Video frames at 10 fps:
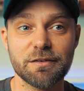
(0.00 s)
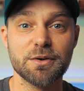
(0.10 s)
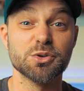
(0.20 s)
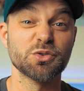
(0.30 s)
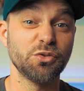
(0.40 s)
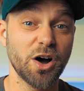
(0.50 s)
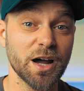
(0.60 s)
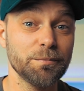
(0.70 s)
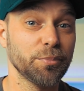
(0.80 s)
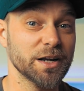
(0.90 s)
if he was
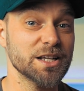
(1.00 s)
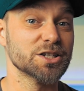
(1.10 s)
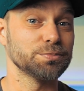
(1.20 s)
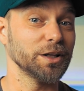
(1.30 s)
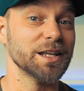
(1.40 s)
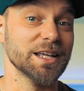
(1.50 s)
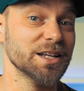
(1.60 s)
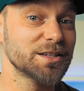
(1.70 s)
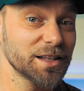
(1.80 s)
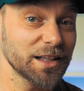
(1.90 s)
fine, but he just played
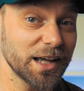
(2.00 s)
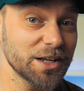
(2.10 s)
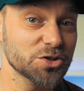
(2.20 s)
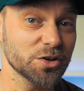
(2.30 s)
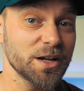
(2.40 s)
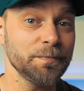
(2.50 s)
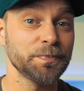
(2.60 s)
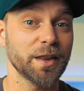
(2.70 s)
into the leg injury